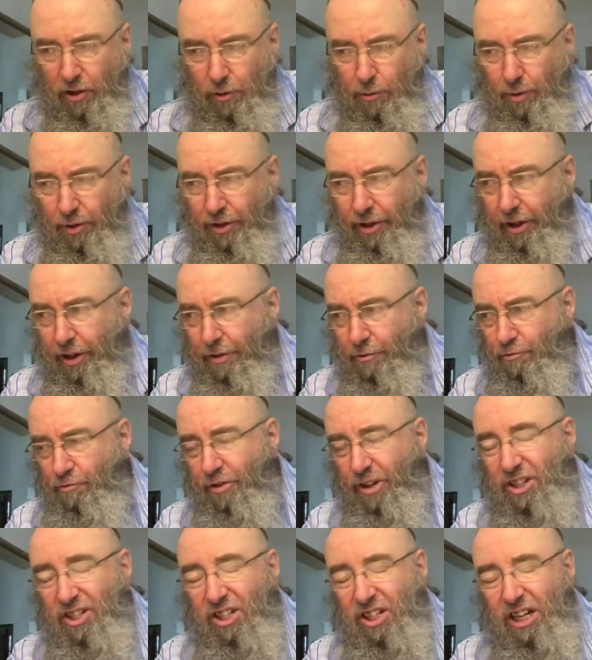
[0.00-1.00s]
It's one of those
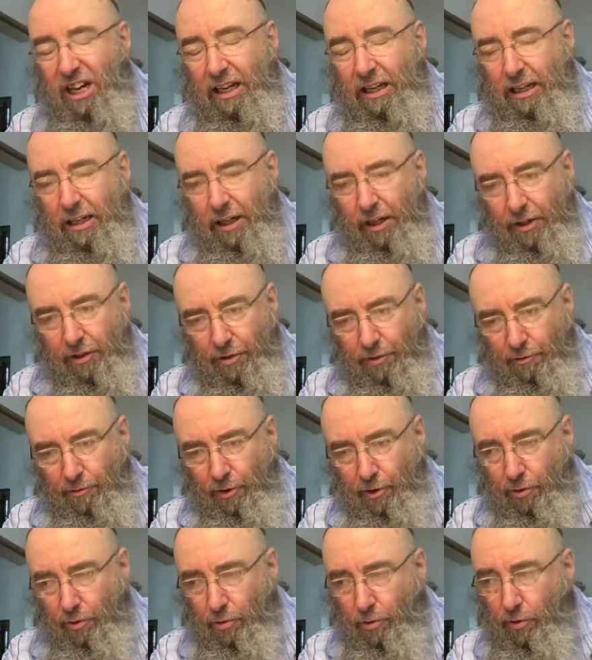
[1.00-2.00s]
ridiculous
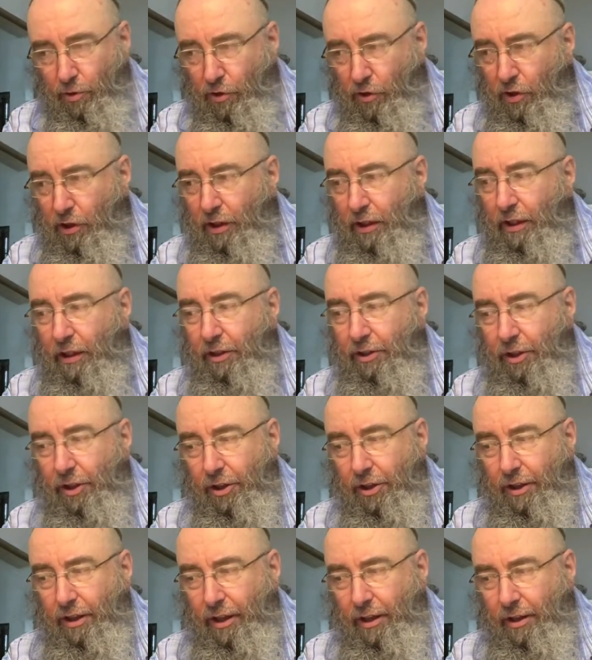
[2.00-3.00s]
rules
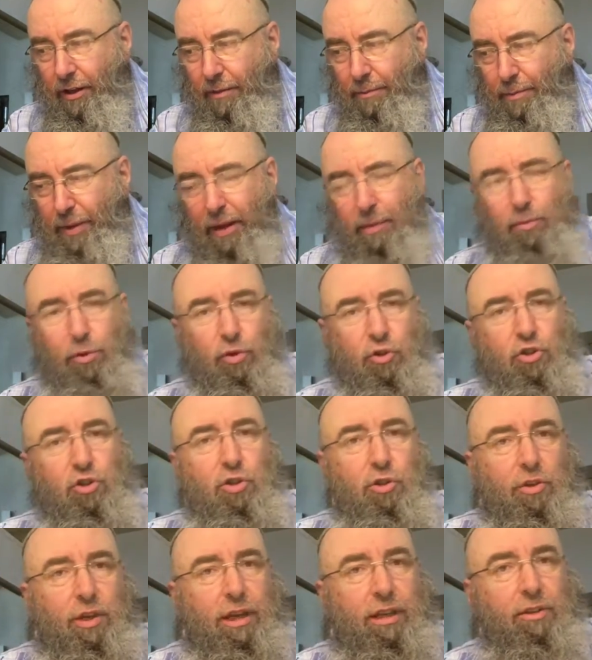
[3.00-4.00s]
that people
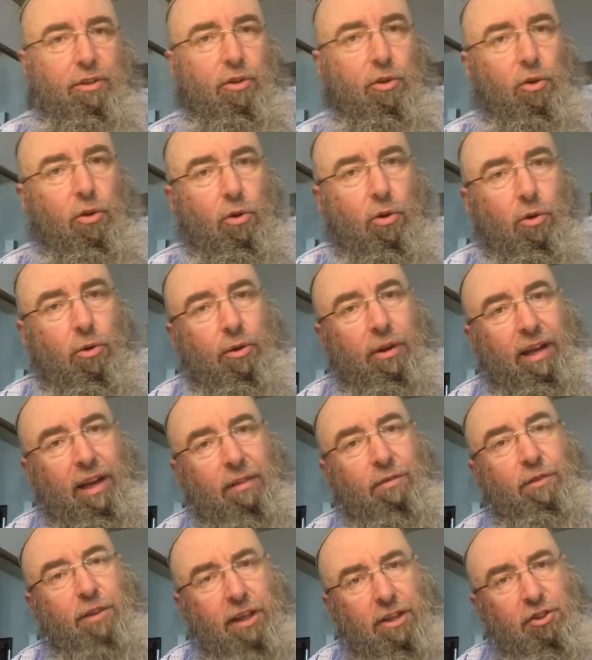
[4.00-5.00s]
should ignore
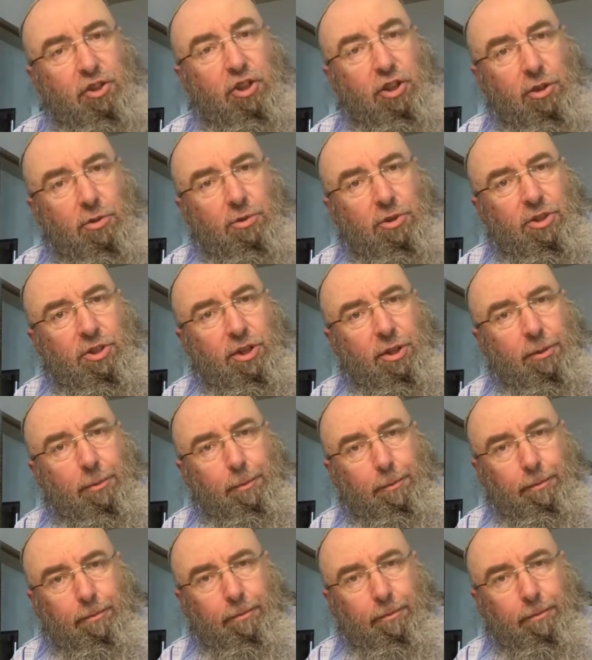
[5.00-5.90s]
if they choose to.